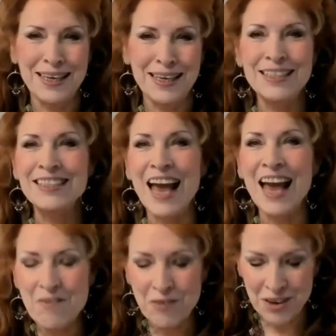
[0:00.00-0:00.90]
He's
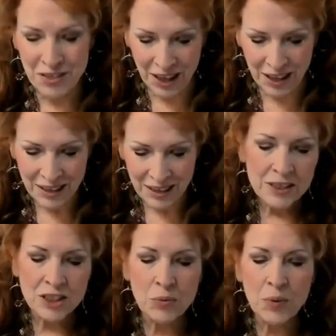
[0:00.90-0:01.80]
everything.
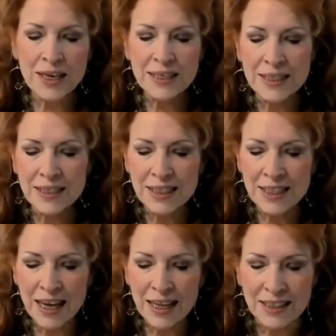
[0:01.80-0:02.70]
So, what does
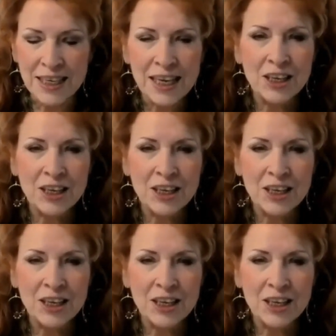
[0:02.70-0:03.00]
this tell us?